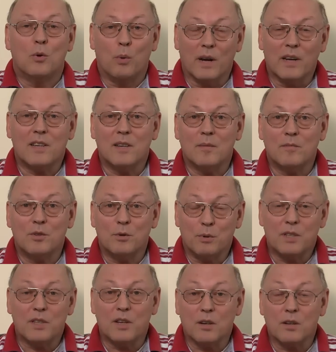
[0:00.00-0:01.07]
Welcome to
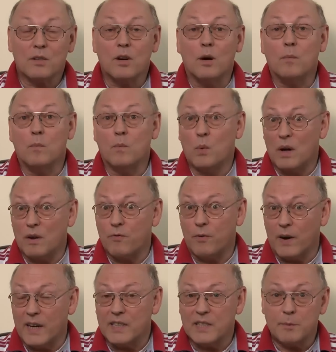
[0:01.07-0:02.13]
Whisky.com, where
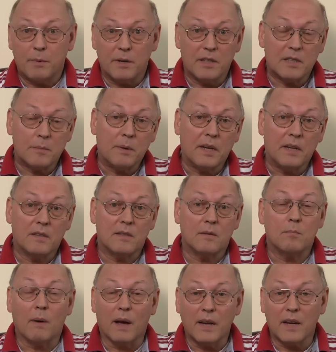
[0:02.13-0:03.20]
fine spirits meet.
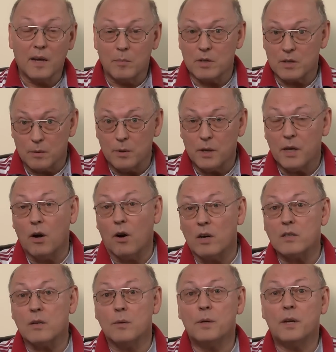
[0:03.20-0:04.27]
My name is Lüning,
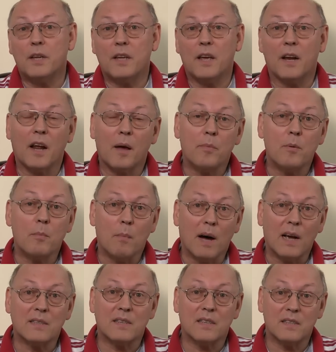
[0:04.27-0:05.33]
Horst Lüning, and I'm the
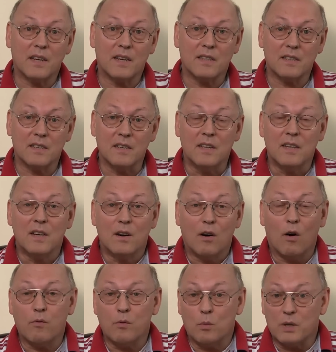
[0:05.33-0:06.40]
master taster
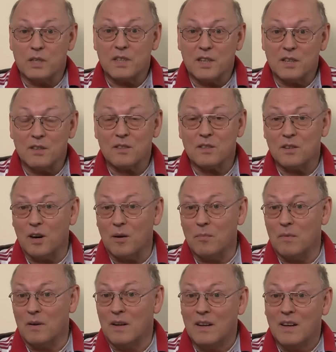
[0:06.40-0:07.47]
of
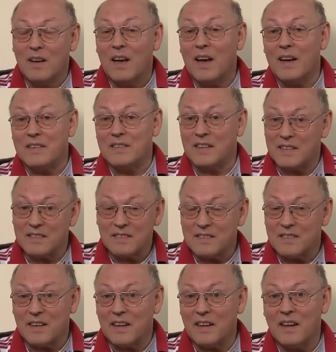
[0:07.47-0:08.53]
Whisky.com. And
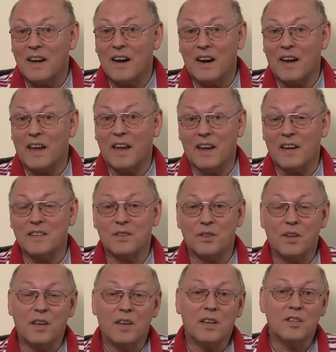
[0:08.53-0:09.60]
yesterday I had
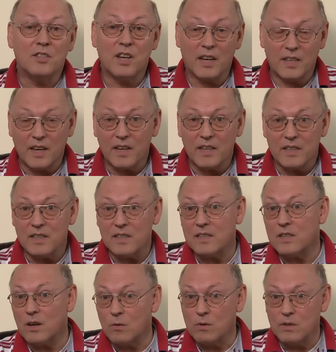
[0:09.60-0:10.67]
the Jack
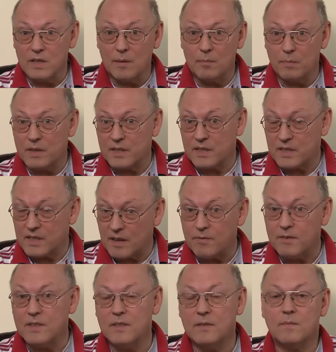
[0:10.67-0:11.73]
Daniel's Old Number
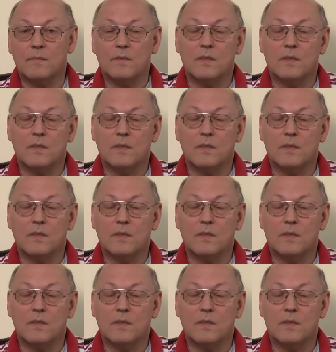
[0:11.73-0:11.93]
7,